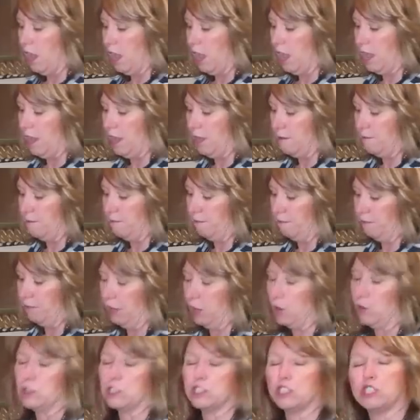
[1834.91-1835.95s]

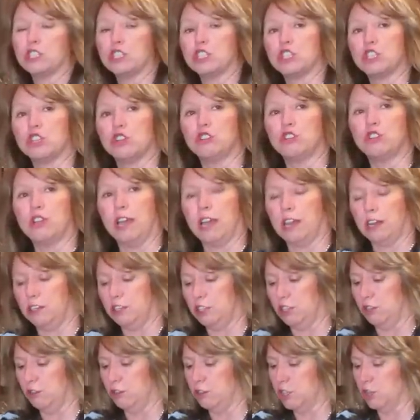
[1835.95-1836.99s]
that Crystal just showed you how to do.